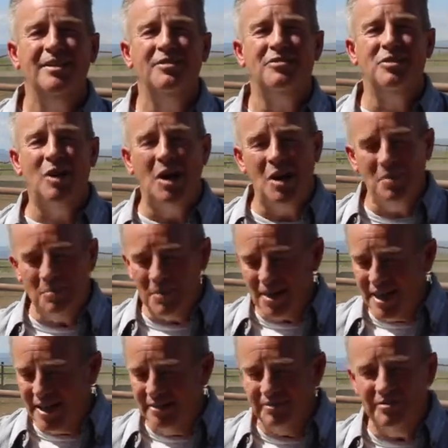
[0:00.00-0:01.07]
from
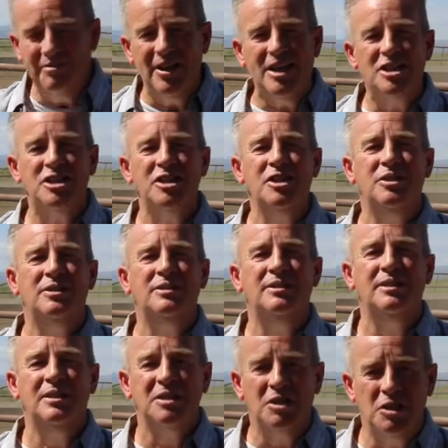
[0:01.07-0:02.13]
conventional,